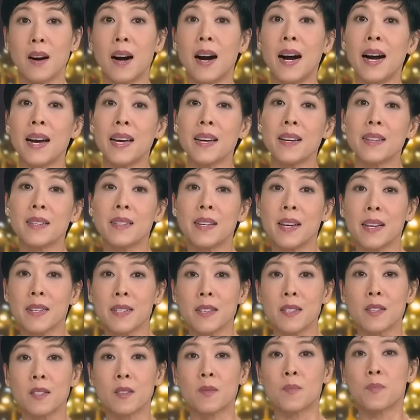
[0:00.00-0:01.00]
are higher
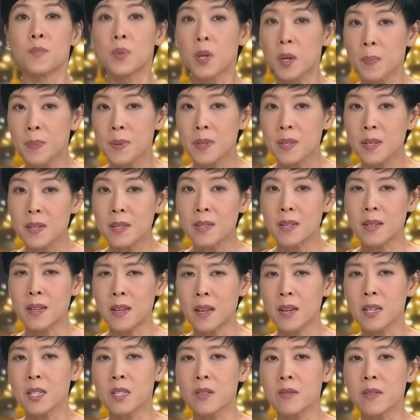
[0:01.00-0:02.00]
taxes on properties,
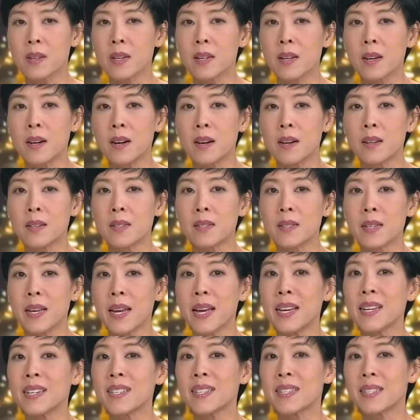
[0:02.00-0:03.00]
luxury cars,
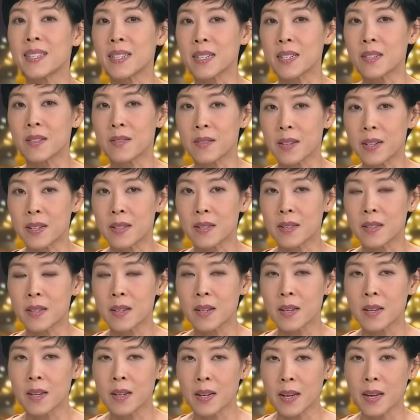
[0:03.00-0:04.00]
and
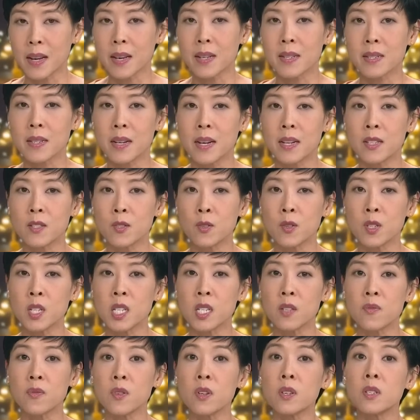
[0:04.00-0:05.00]
cigarettes. Excise
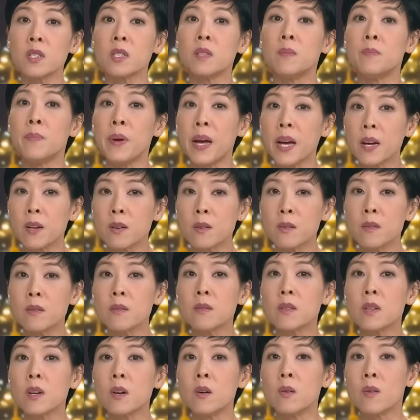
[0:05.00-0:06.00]
duties for
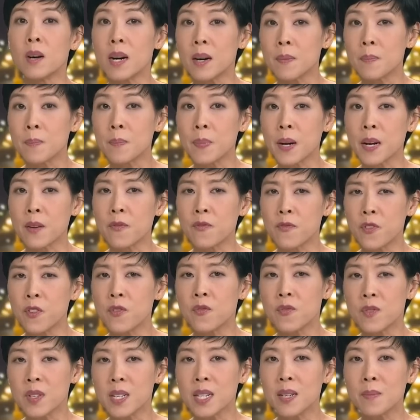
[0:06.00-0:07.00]
tobacco go up by
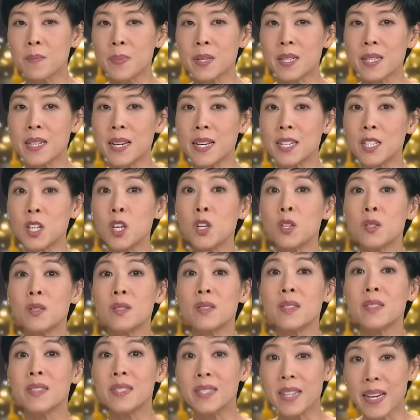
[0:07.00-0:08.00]
15%
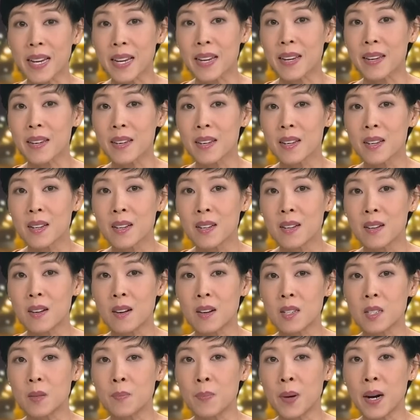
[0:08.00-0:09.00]
today.
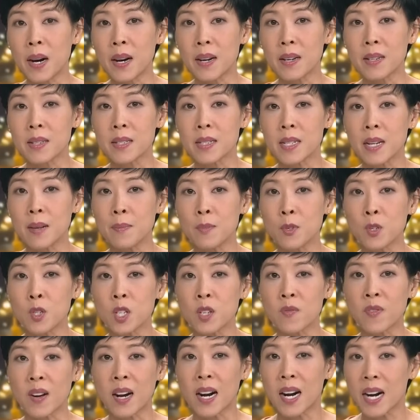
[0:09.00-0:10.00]
While the buyer's stamp
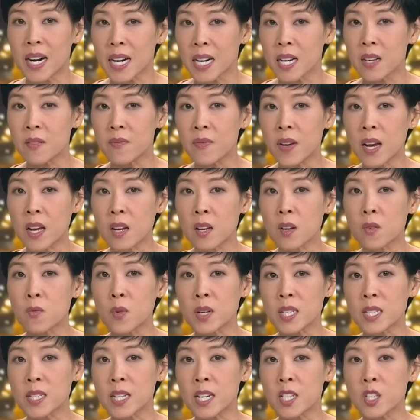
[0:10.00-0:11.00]
duty for higher value
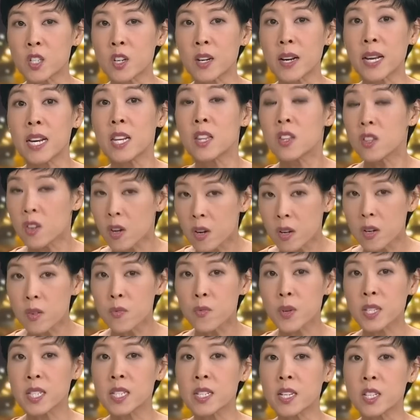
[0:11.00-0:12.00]
residential and
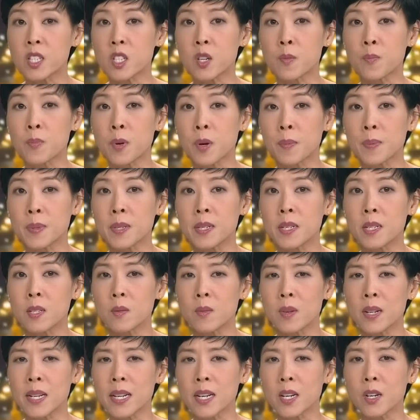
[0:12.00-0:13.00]
non residential
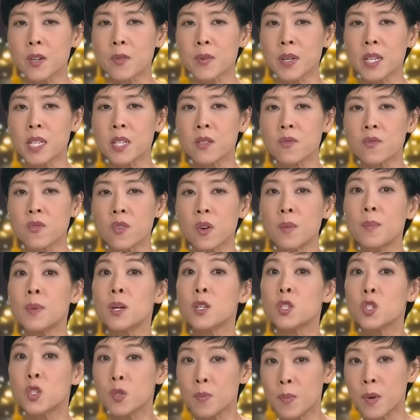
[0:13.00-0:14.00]
properties will increase from
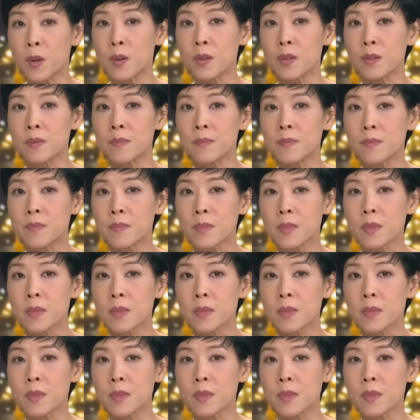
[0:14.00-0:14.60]
tomorrow.